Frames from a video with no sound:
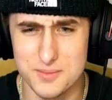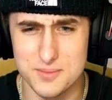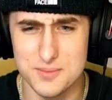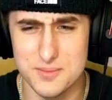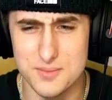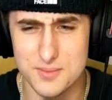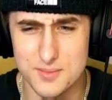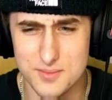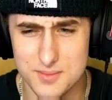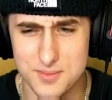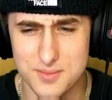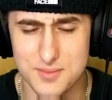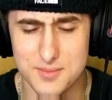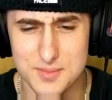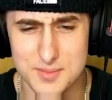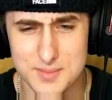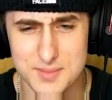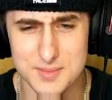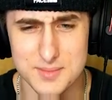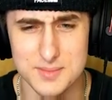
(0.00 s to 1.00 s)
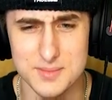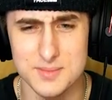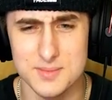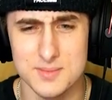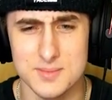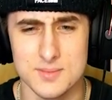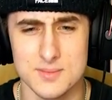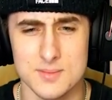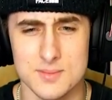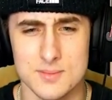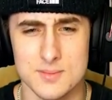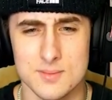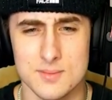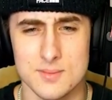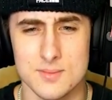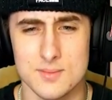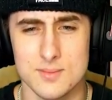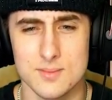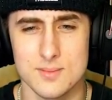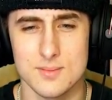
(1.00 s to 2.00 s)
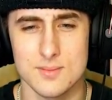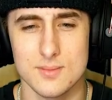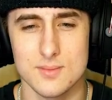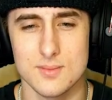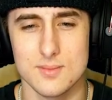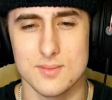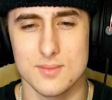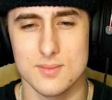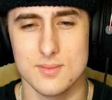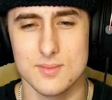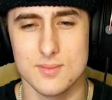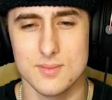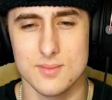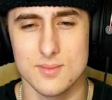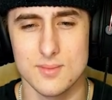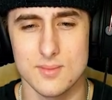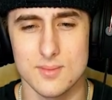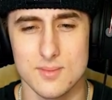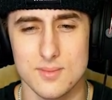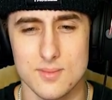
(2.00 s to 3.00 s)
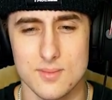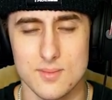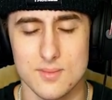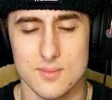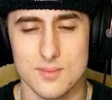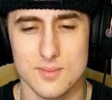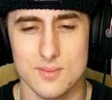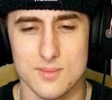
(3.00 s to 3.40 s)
Nothing is said.